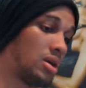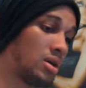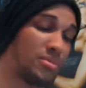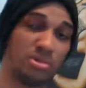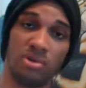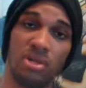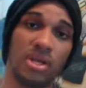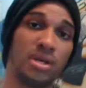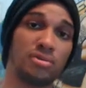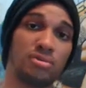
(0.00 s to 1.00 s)
comes running
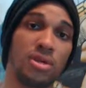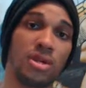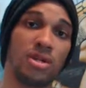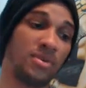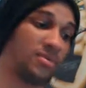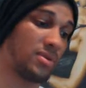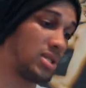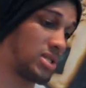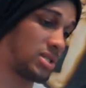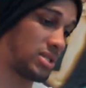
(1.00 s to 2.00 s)
out to help
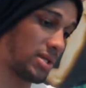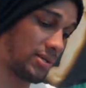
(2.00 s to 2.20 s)
Ivelisse.